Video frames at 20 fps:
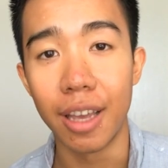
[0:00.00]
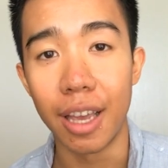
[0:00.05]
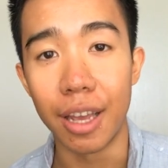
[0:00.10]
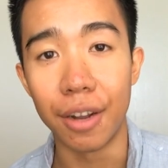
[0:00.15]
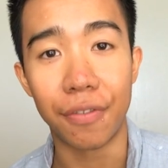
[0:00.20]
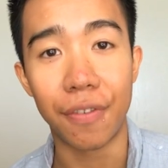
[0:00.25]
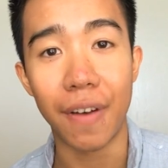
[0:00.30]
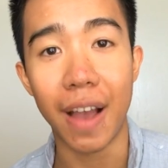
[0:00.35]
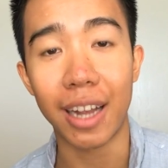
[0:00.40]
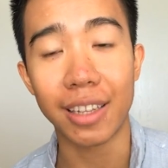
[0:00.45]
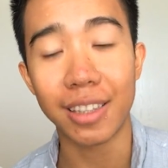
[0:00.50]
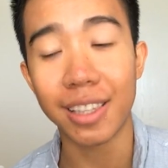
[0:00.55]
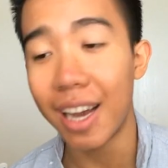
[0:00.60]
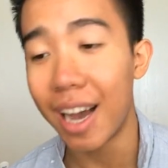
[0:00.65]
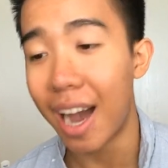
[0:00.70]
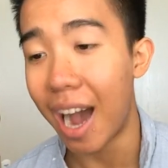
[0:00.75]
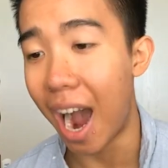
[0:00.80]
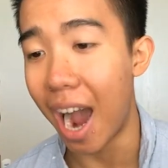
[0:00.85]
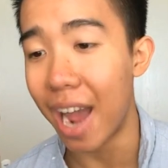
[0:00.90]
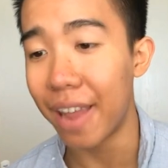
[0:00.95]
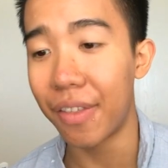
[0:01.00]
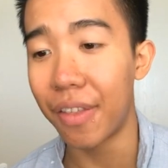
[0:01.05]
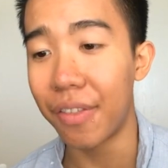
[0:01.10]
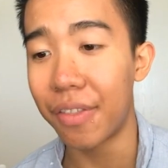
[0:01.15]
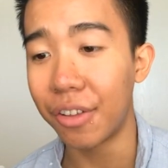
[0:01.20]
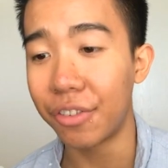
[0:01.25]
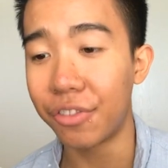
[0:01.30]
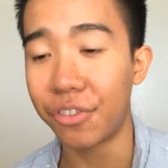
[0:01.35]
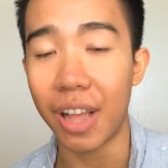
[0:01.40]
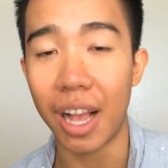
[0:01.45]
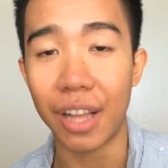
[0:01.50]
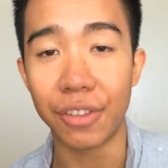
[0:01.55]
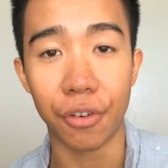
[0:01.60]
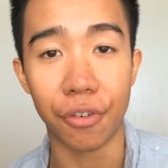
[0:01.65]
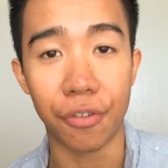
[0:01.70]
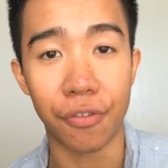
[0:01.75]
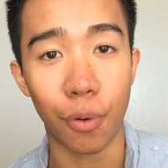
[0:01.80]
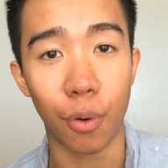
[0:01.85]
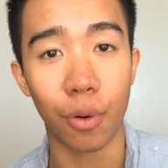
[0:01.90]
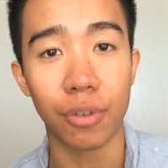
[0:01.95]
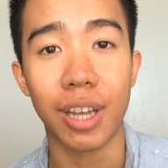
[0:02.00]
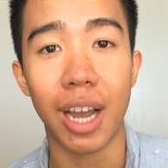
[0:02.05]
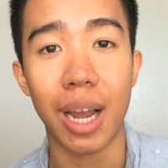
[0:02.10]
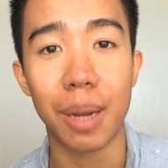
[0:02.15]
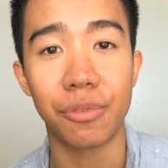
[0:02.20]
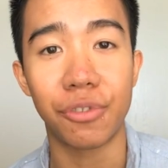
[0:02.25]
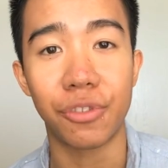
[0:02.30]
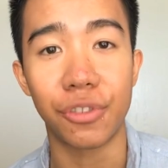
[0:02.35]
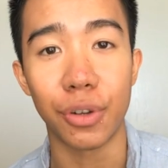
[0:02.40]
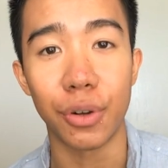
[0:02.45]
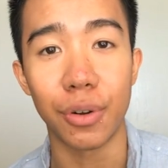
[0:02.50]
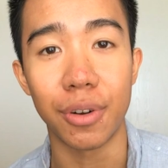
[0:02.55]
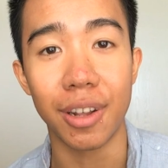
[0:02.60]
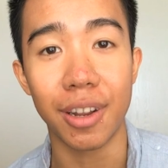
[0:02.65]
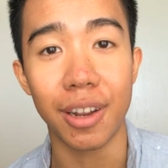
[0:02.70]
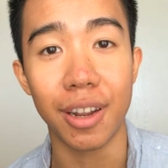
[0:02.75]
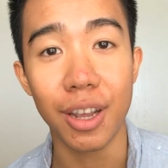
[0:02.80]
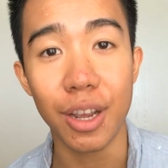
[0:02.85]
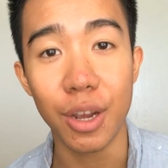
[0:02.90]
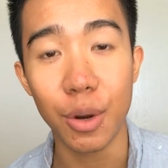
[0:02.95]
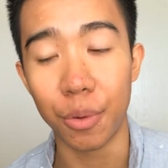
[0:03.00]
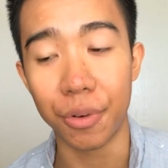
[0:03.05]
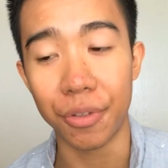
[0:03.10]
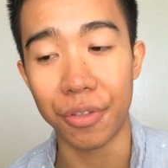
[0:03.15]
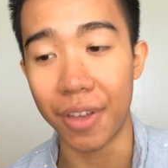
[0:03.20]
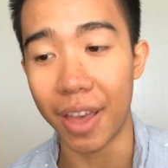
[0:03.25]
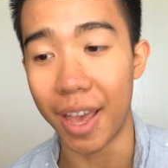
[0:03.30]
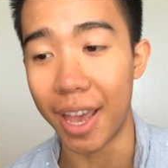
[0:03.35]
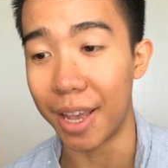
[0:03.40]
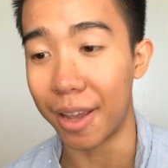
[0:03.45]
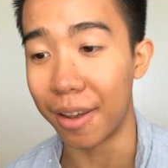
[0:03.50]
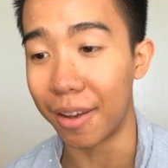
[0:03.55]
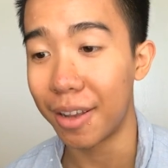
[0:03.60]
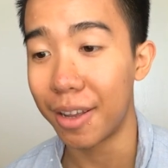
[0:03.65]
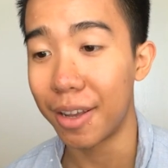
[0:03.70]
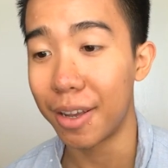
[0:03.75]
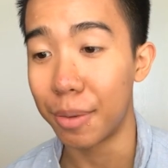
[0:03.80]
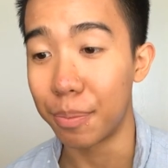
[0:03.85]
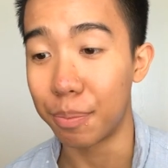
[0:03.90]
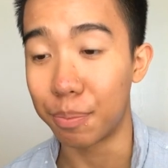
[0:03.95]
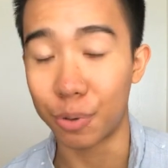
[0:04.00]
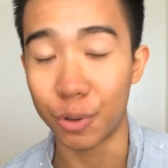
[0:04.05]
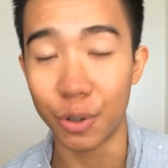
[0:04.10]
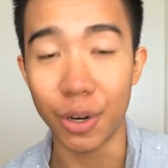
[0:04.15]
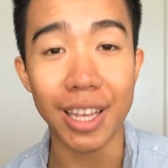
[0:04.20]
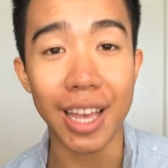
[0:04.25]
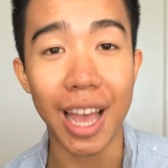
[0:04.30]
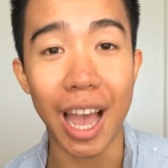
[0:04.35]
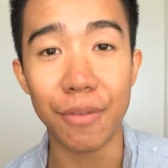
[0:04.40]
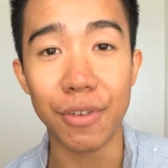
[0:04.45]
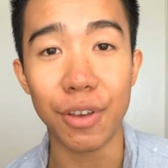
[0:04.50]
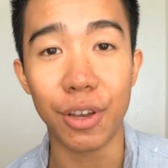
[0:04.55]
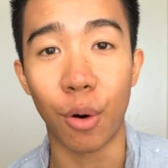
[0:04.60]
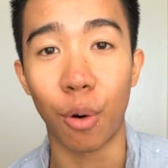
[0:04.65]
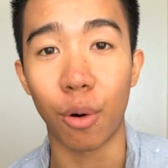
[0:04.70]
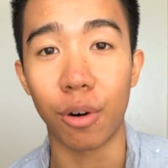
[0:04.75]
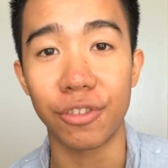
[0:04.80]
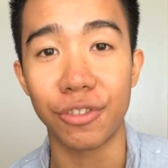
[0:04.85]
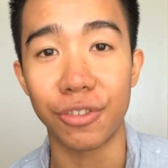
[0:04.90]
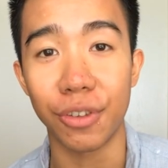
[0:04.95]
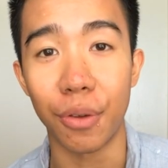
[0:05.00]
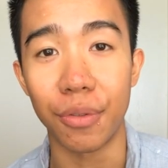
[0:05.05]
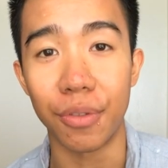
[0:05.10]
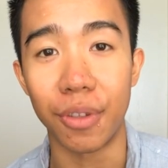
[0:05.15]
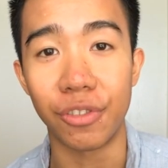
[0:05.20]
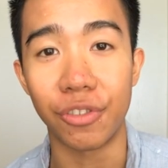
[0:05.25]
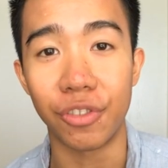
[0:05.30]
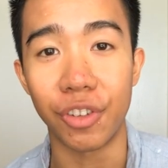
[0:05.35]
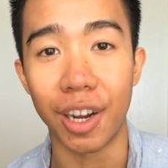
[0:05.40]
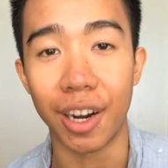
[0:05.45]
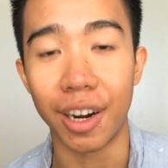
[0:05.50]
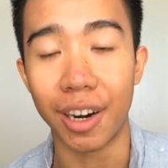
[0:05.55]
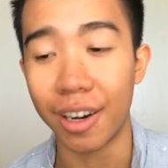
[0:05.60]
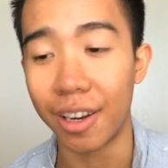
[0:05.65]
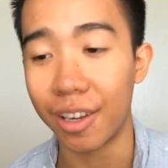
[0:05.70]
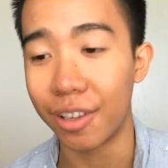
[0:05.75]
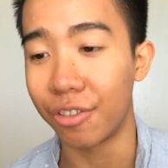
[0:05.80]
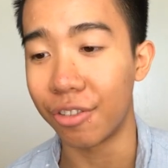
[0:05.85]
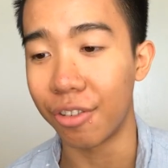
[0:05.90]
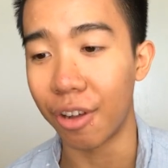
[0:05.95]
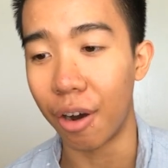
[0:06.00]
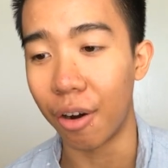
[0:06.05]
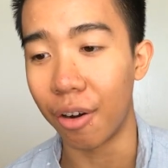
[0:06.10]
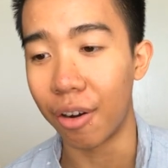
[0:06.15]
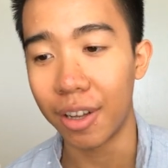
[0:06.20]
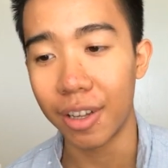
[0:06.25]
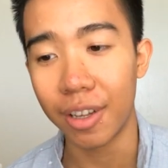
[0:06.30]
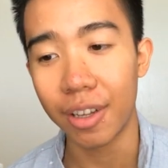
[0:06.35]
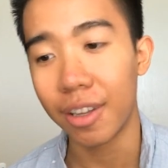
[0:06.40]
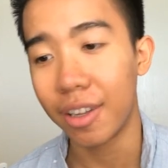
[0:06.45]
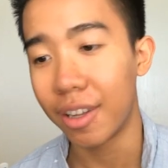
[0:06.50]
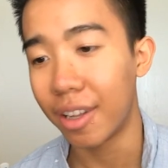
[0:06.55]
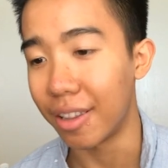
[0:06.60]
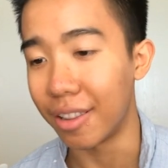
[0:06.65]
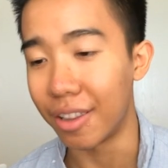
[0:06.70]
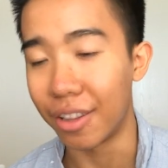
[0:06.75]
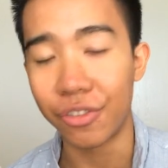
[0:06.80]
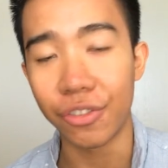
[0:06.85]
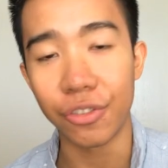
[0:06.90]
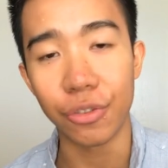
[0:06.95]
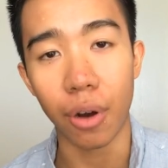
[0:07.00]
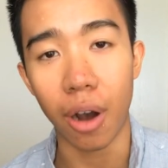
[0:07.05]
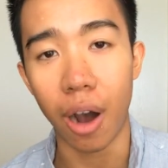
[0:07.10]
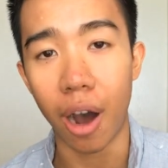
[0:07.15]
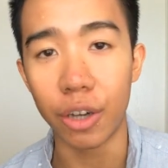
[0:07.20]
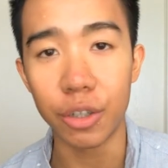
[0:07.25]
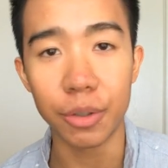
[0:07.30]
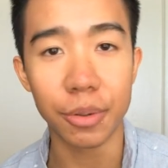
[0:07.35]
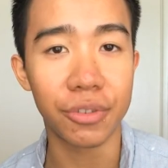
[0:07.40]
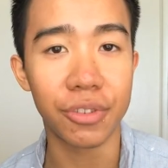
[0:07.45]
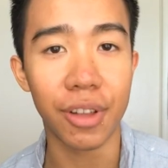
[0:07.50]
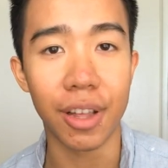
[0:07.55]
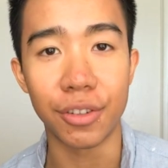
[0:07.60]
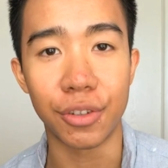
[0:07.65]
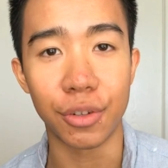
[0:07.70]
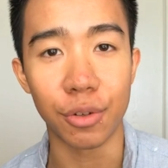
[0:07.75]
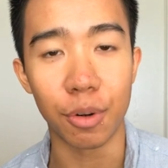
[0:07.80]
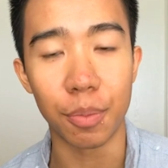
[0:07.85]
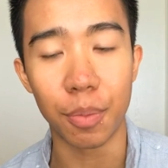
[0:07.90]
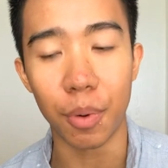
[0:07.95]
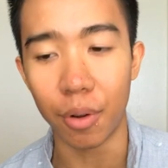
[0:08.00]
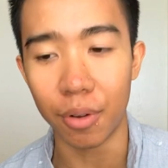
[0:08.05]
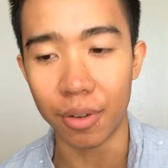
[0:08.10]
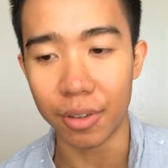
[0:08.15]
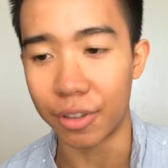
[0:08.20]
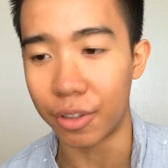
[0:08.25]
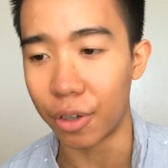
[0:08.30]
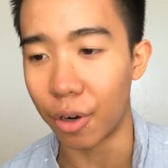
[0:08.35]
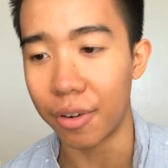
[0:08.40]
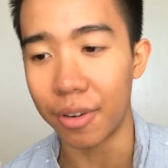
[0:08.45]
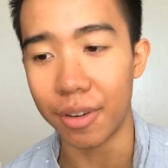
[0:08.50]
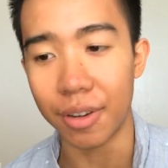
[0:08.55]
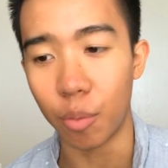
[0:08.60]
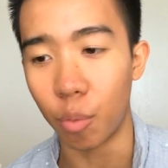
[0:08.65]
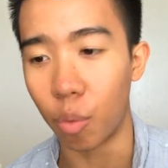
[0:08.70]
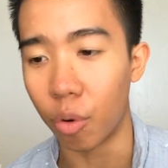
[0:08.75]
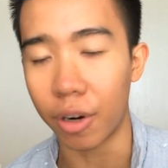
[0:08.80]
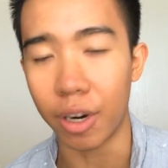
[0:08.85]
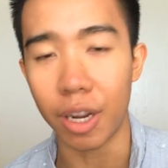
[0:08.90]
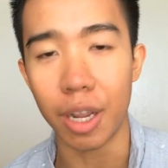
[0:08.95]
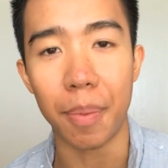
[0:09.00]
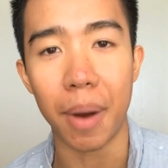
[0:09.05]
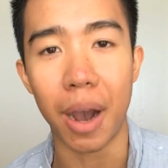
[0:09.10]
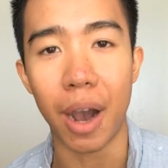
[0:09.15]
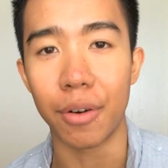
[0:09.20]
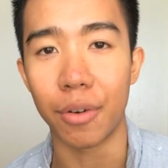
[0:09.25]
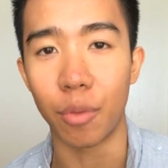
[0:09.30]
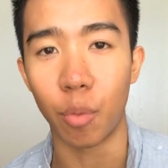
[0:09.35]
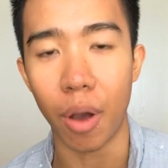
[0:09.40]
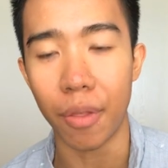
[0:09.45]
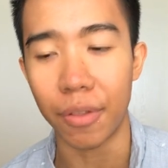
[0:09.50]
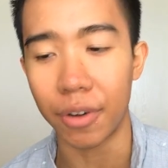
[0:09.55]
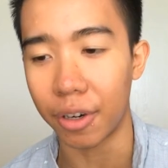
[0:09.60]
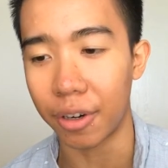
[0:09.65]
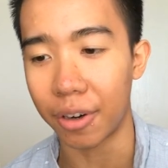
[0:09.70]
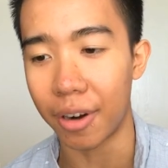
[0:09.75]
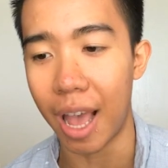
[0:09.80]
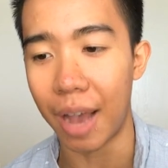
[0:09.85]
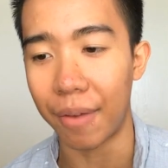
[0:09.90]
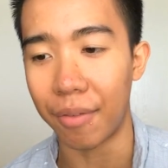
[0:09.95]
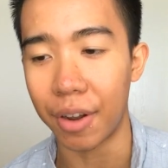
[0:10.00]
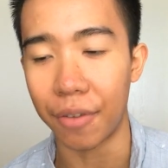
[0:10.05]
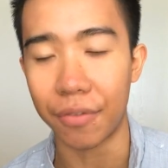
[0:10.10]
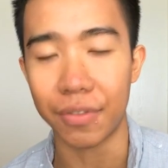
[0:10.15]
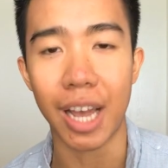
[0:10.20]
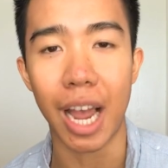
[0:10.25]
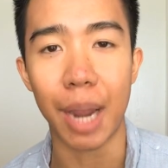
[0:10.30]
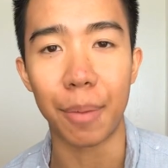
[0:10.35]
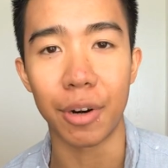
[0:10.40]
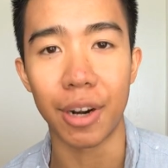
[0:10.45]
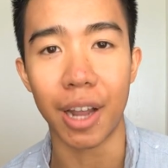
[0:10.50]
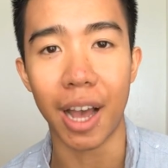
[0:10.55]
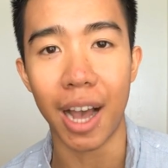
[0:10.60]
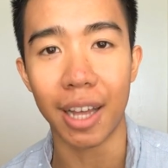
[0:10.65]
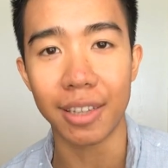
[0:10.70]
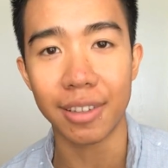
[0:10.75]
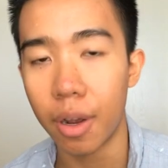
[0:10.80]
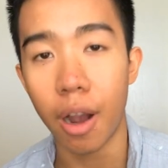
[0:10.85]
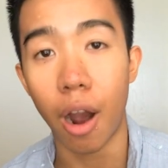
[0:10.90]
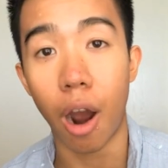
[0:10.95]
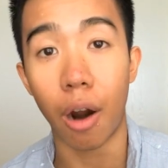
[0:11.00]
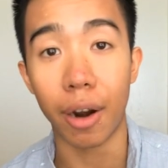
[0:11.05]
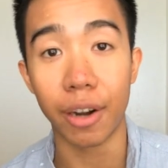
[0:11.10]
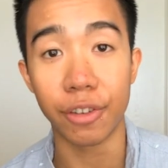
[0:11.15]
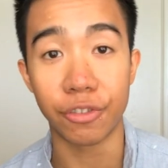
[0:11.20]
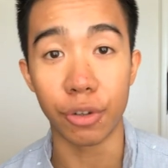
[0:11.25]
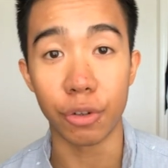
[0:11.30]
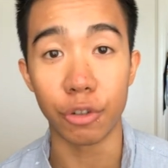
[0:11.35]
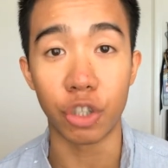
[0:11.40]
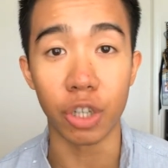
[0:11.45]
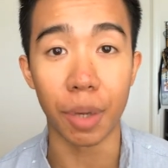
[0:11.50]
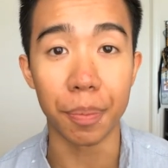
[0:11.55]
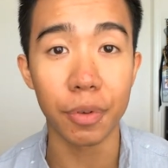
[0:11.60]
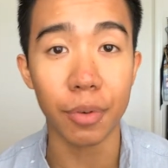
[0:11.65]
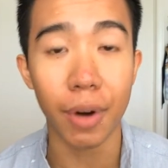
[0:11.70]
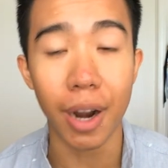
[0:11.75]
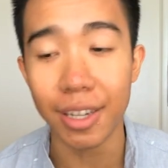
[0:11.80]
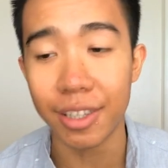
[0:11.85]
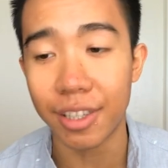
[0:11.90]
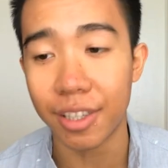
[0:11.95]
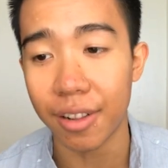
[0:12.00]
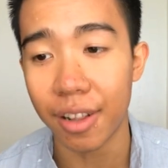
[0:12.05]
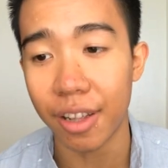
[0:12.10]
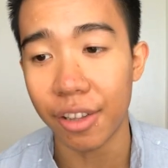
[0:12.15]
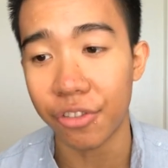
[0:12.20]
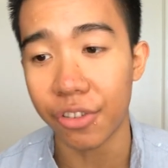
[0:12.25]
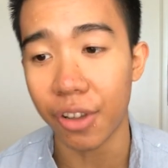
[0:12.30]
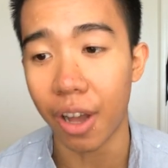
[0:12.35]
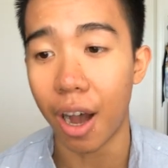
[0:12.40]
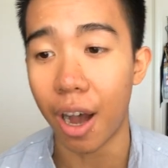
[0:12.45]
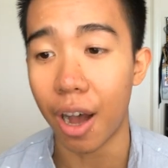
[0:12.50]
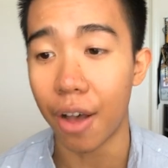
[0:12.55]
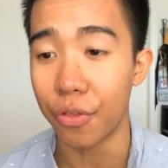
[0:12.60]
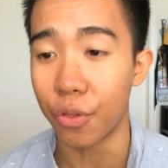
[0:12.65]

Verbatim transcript: In fact, I did this as a full-time student with a pretty heavy course load this year, so this is 100% doable. Don't worry about whether you're going to have enough time or not. All right, so jumping right into this, uh,